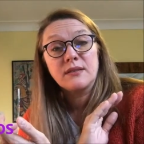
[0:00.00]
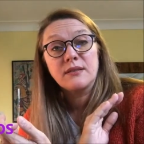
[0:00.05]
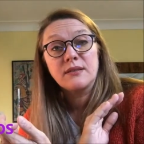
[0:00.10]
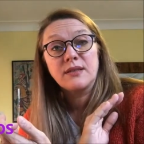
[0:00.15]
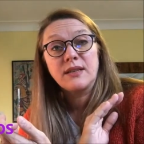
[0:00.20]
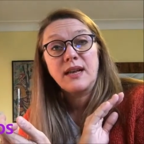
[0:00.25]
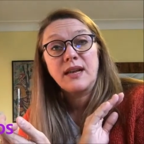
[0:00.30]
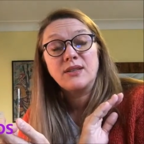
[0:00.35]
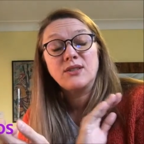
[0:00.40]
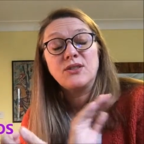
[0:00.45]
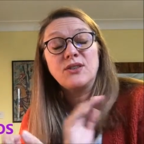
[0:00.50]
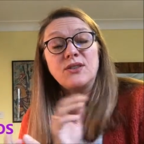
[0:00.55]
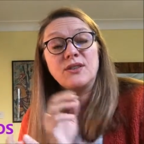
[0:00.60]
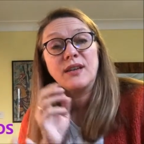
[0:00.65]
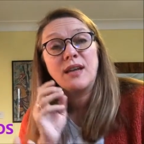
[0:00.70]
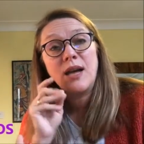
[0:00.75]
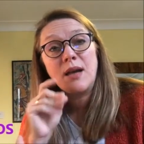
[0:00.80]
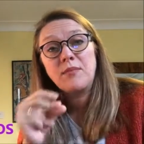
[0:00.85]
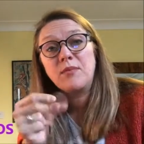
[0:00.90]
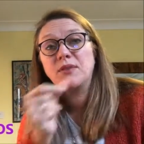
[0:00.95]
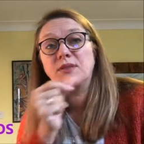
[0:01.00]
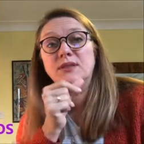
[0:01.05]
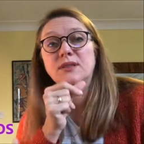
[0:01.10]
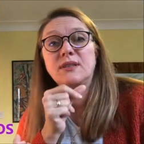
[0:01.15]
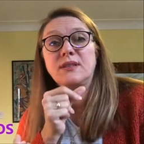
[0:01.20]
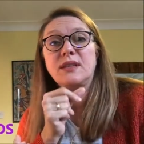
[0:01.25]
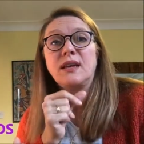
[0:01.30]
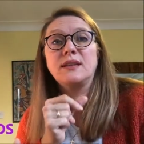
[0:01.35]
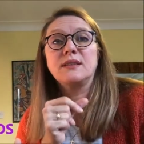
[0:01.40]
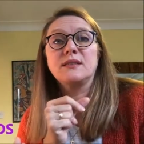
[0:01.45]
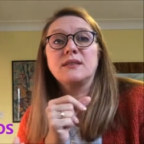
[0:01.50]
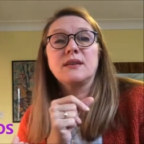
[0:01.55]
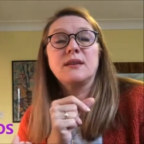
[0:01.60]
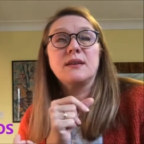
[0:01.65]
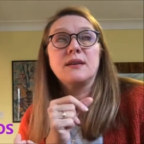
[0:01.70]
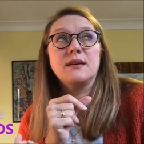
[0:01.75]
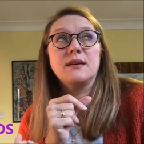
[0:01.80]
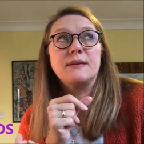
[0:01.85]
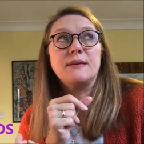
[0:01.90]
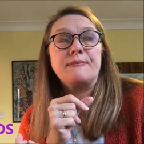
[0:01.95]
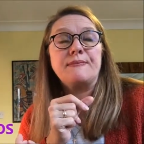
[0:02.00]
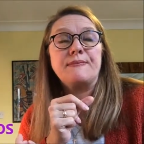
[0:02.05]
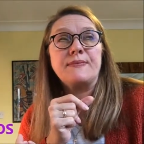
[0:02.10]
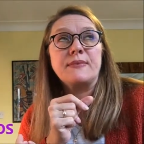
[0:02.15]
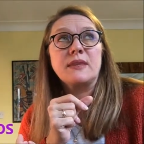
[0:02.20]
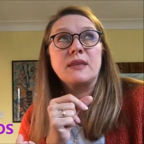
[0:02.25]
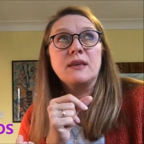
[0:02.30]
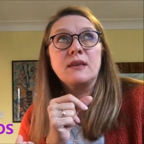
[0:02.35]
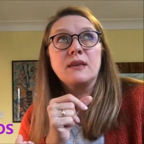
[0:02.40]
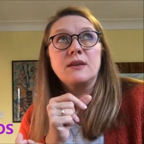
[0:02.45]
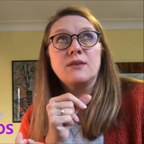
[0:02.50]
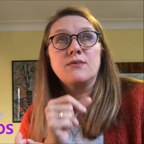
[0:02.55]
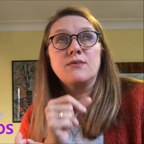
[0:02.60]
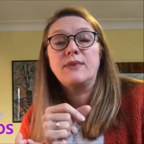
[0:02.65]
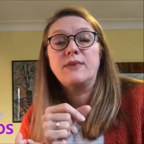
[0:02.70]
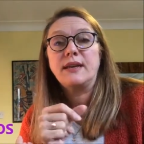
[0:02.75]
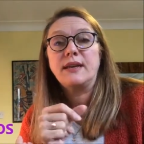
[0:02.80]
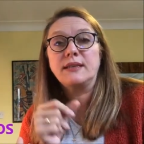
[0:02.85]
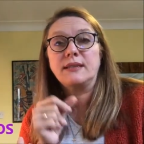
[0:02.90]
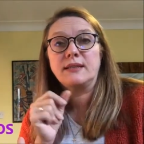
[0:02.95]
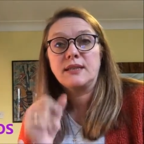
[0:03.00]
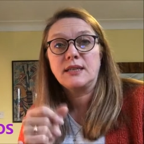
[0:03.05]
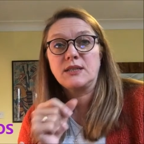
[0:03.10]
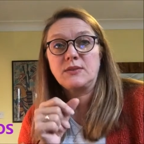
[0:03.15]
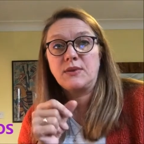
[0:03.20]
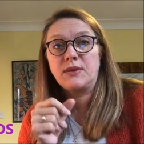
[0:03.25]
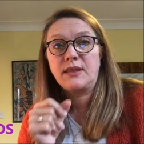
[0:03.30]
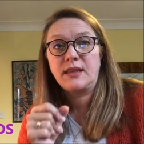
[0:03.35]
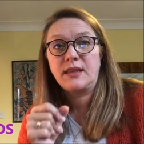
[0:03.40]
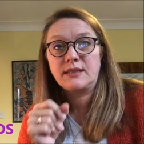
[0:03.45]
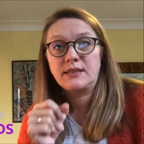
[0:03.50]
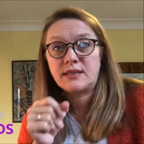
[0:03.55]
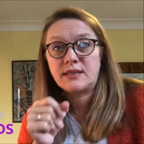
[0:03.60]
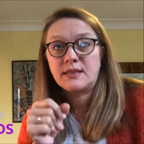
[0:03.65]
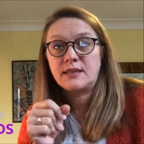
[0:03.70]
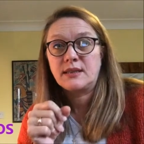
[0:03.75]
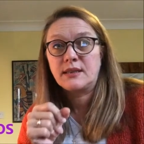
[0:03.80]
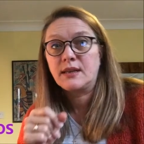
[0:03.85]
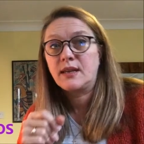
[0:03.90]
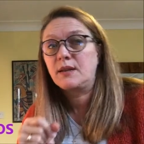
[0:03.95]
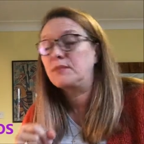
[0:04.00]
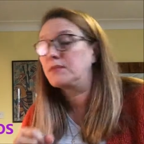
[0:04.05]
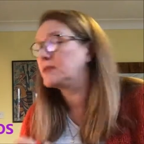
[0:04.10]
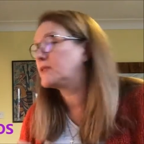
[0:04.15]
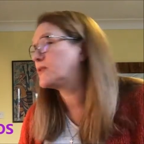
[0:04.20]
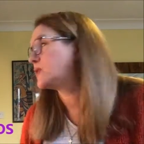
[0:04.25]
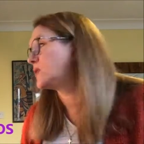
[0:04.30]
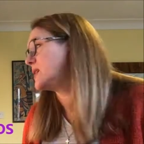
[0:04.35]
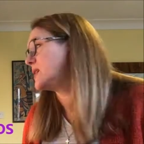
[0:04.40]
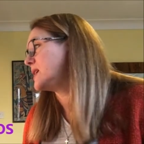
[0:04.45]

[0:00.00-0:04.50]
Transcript: So as you come onto that um, wrist, that's where this comes for